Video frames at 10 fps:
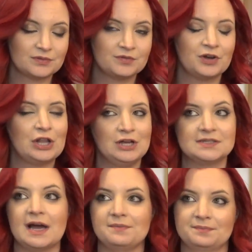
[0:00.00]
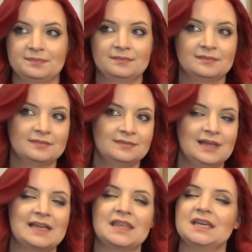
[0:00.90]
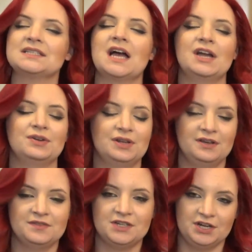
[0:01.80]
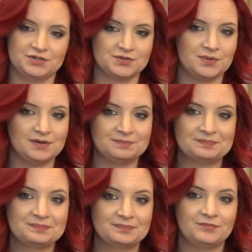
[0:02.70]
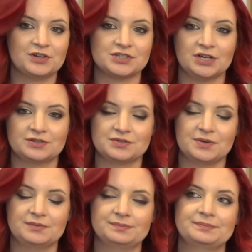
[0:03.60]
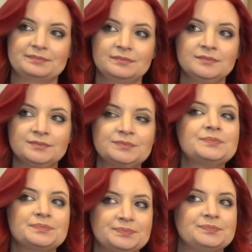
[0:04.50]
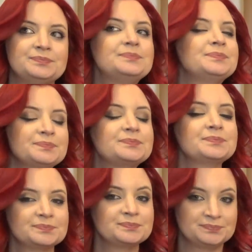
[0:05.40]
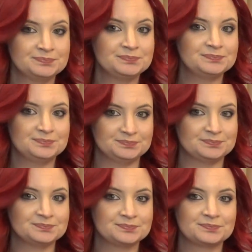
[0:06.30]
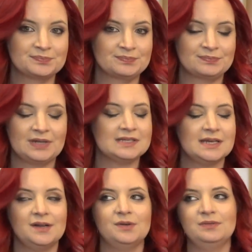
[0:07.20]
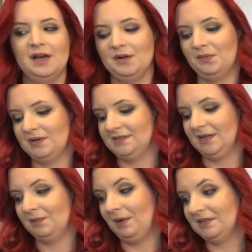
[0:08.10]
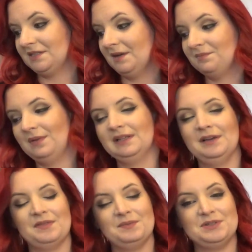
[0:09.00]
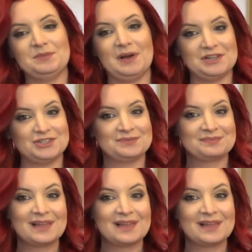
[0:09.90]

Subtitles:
For a long time. Like the entirety of the Doctor's run. First Doctor's run. Mm-hmm. Mm-hmm. Because I don't want to say goodbye to them. I love them too much.